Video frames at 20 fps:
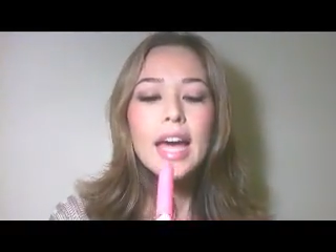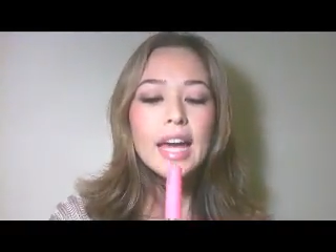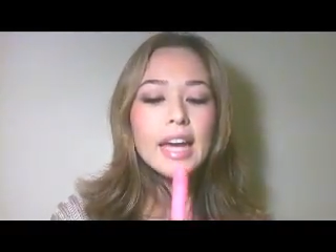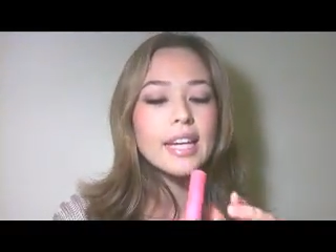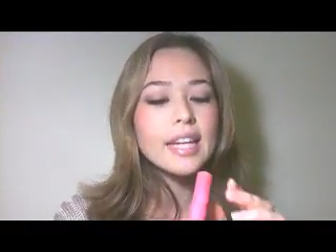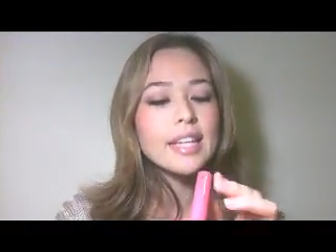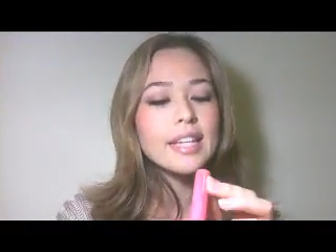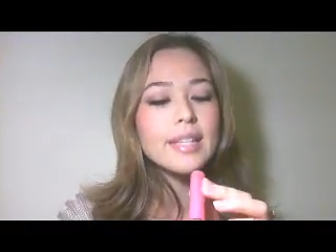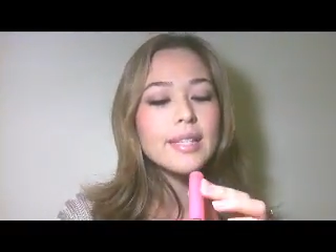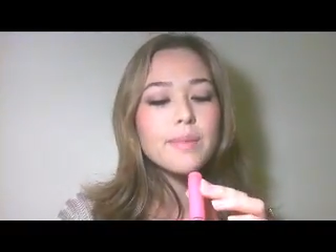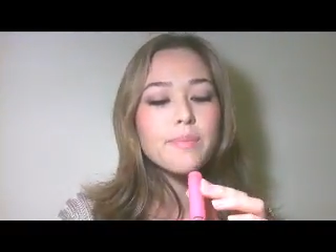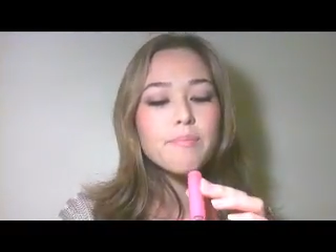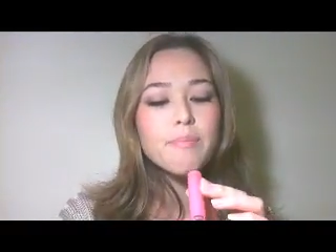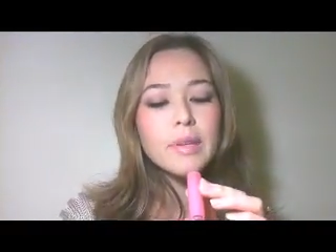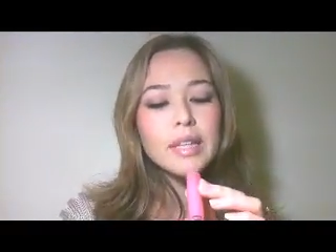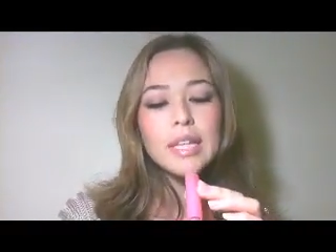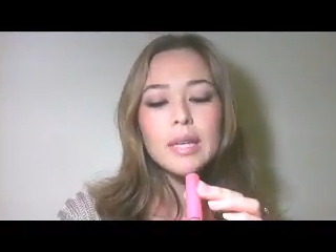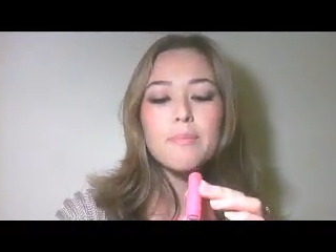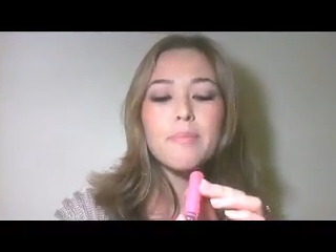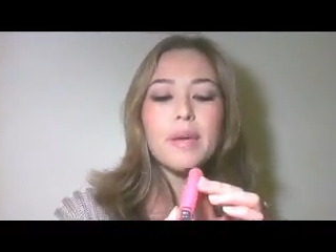It is
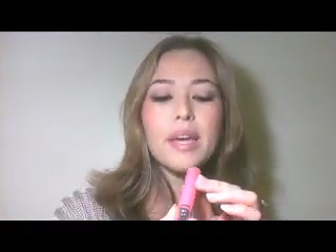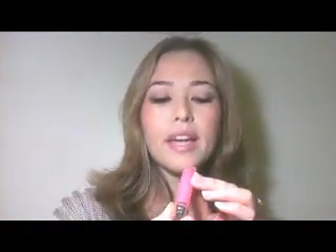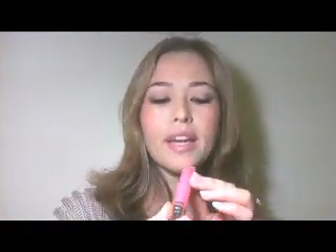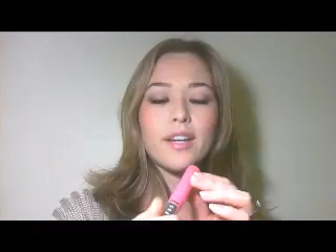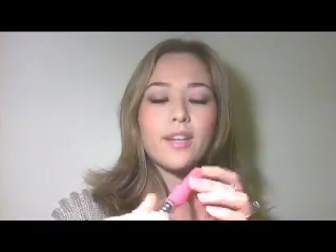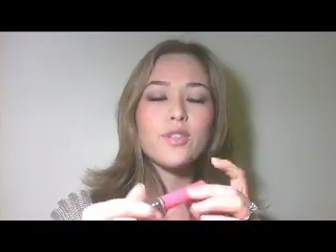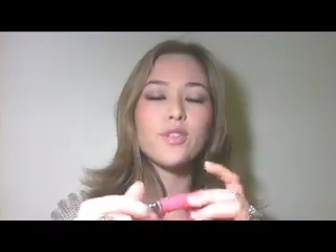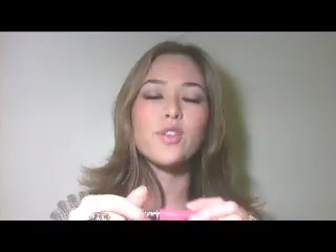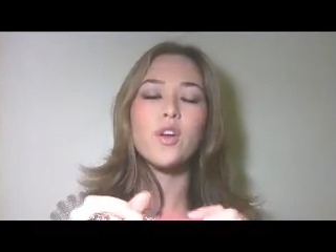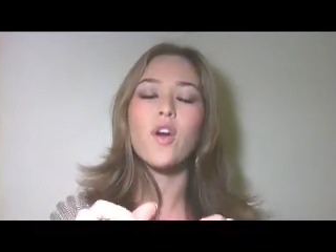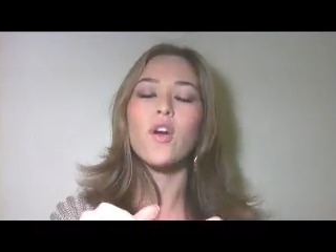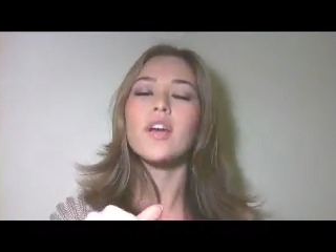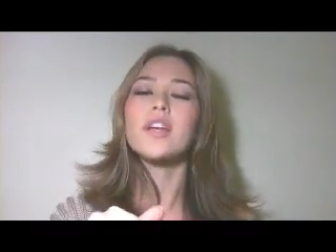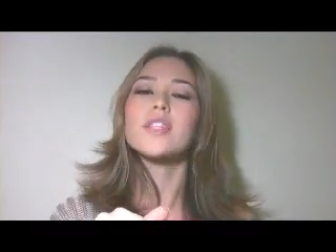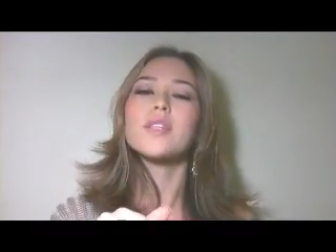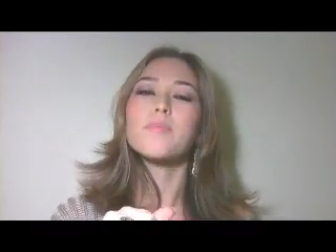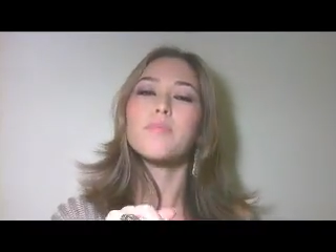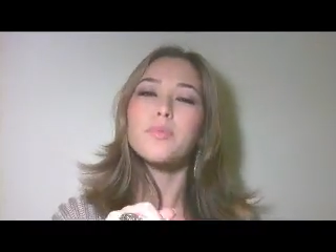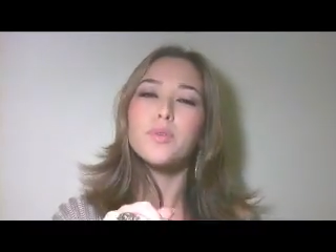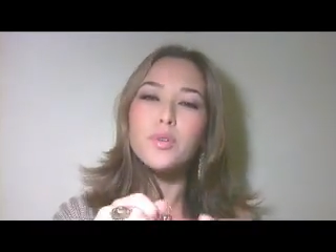Millie Pink, so
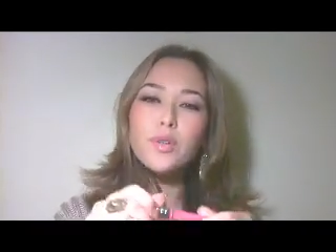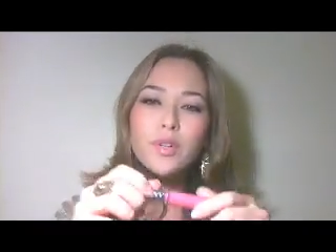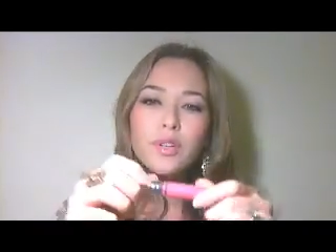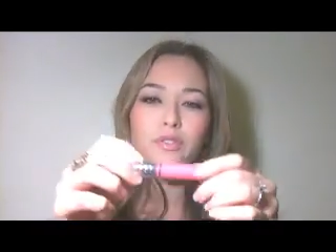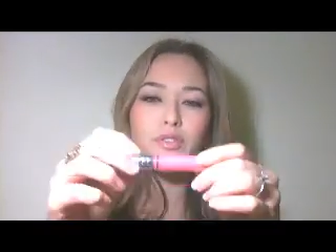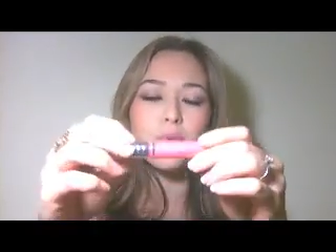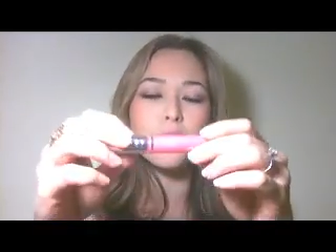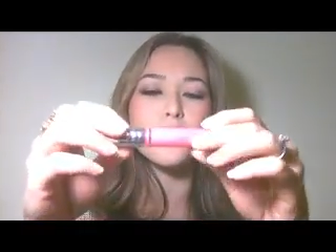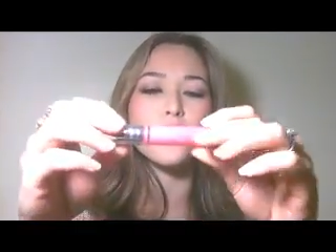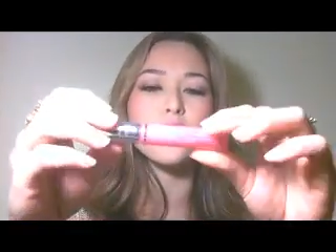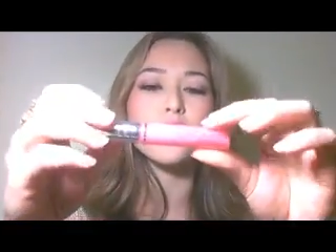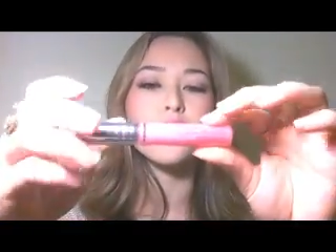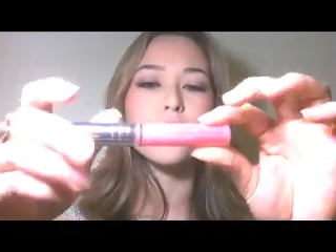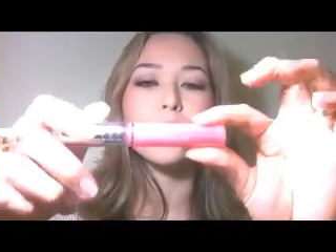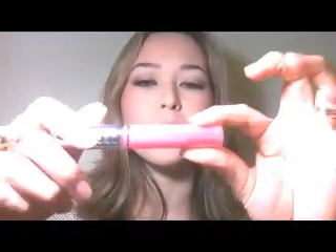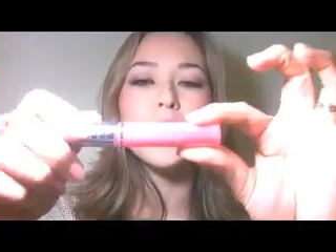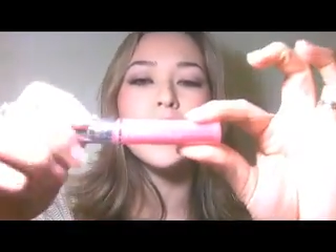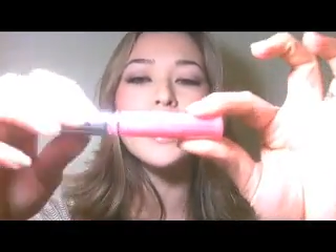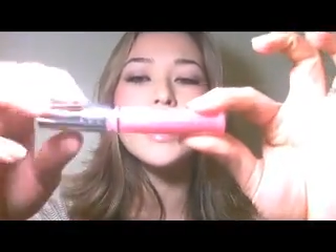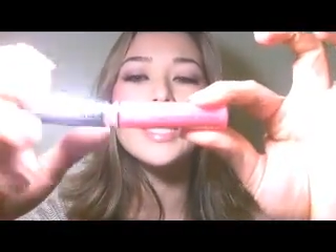it's a beautiful, beautiful
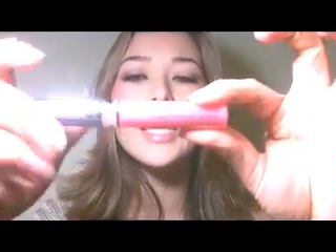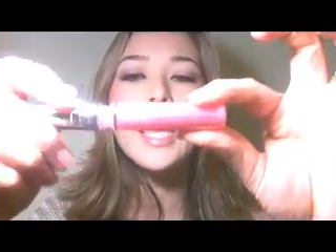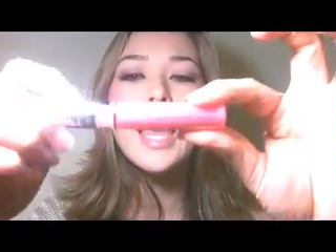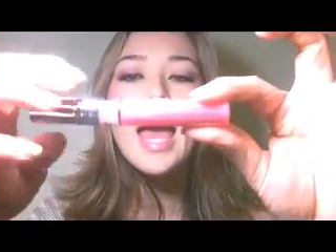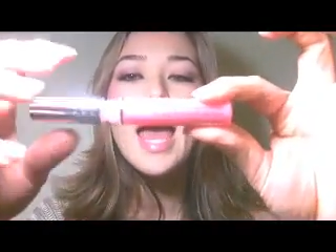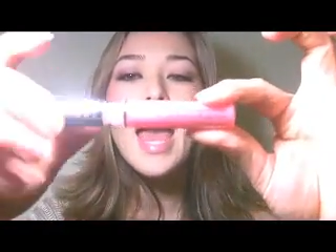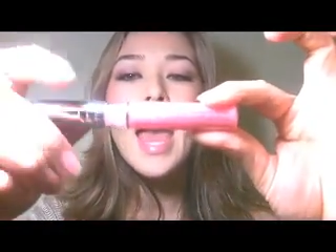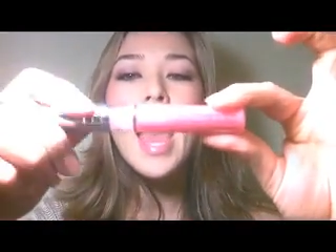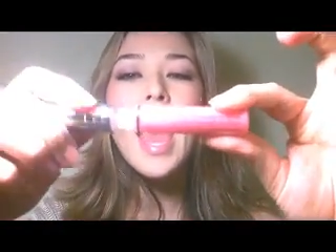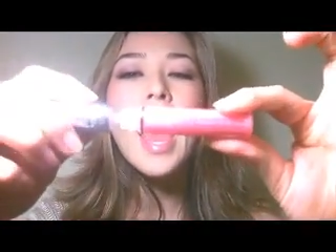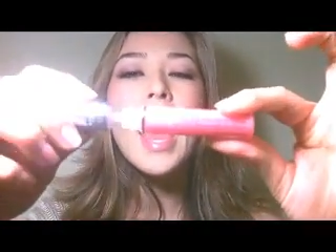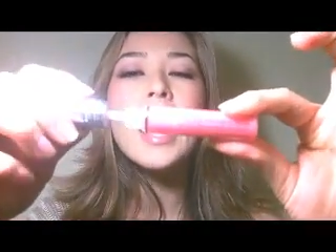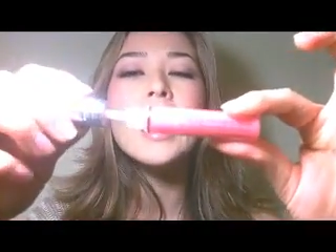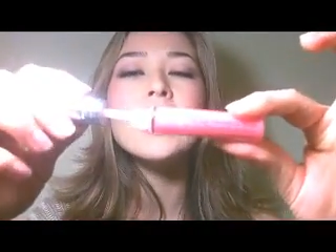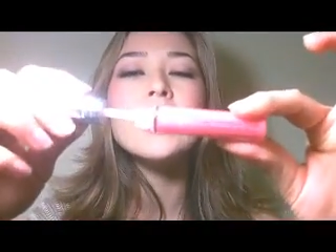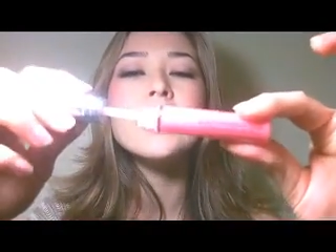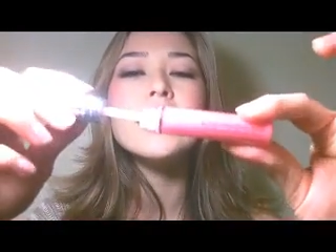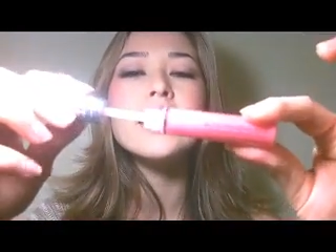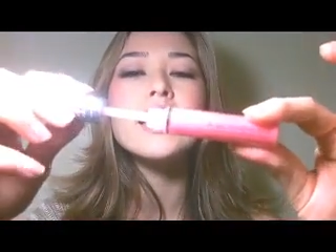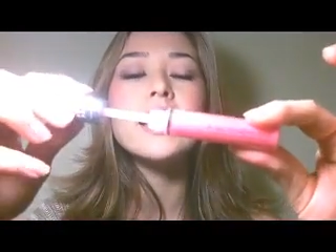pink,
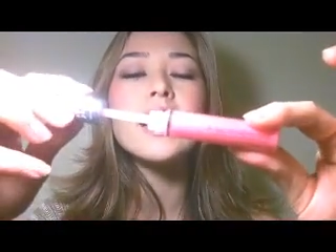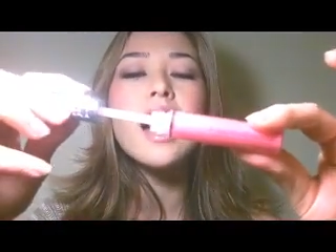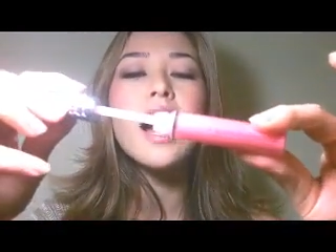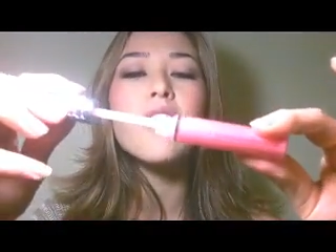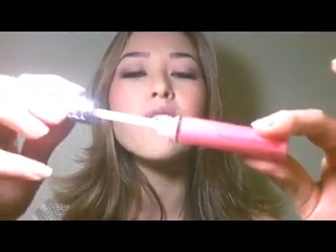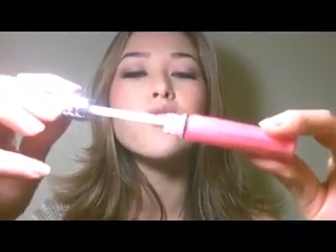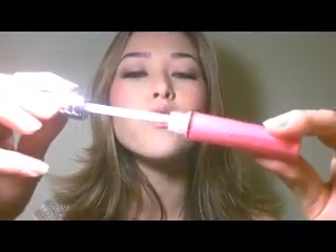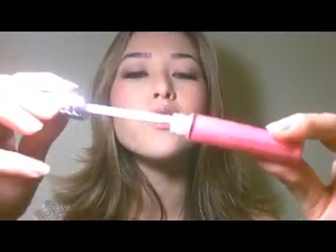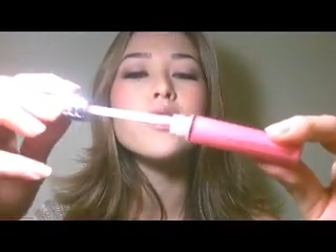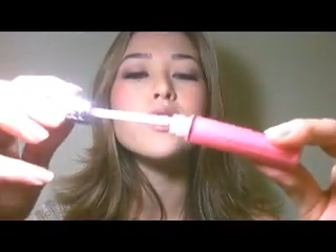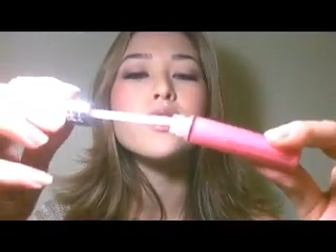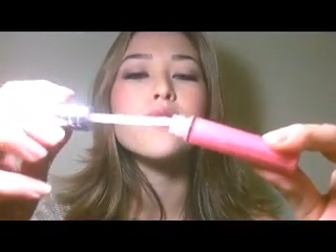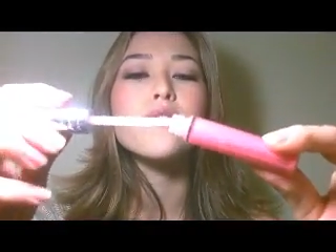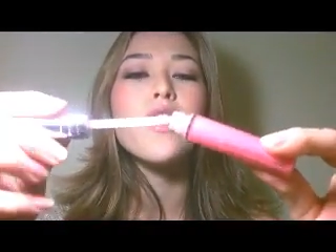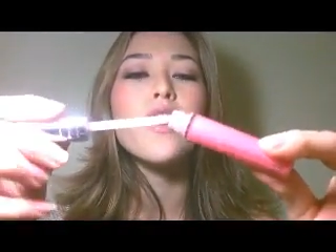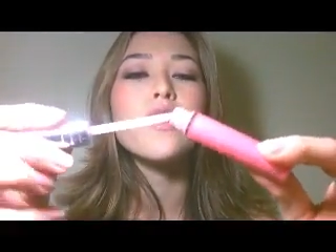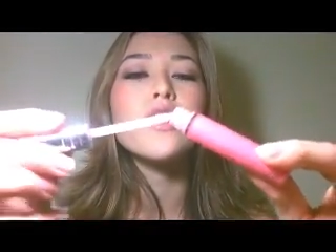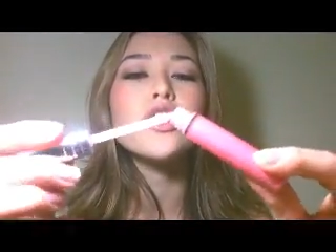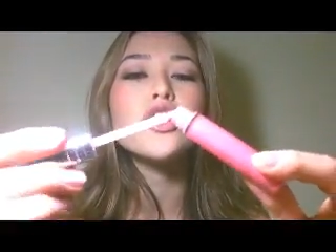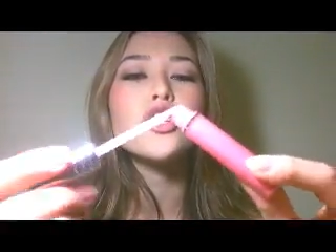and the cover is
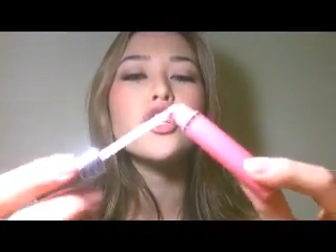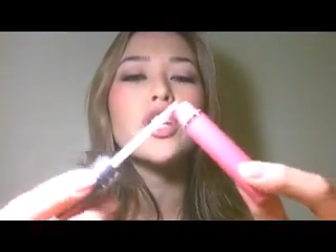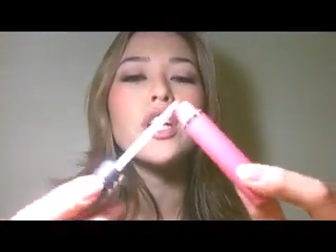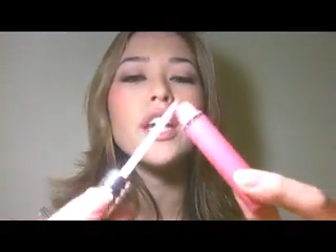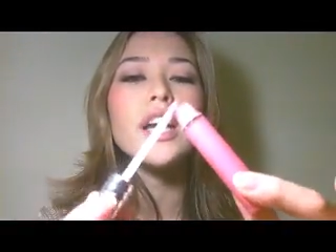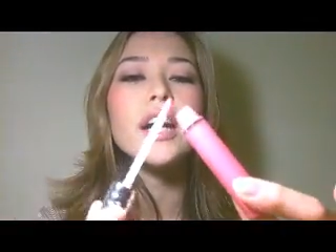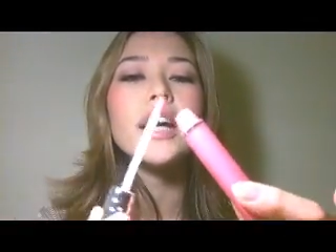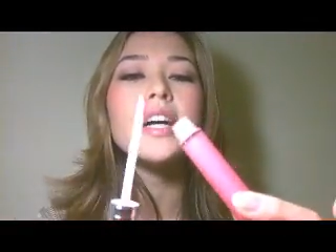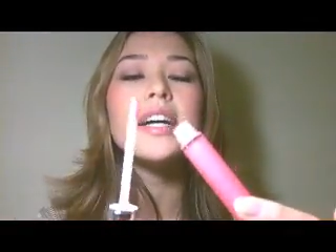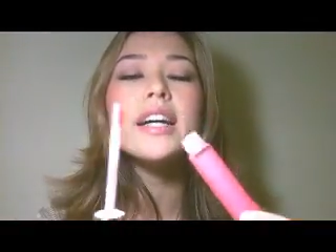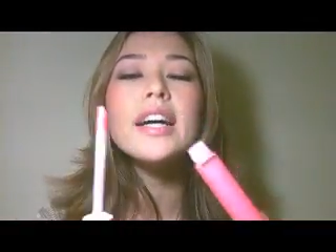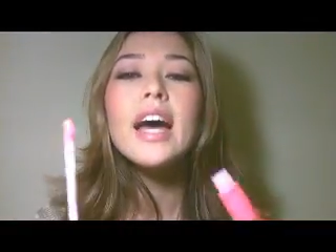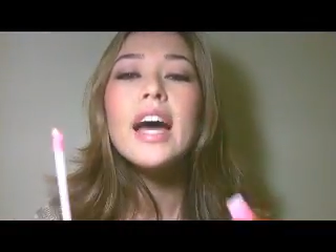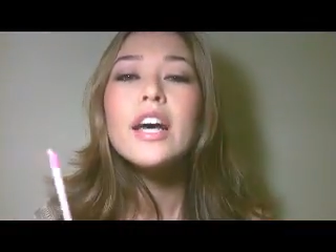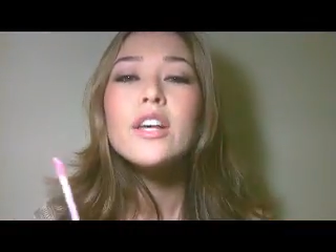very sheer.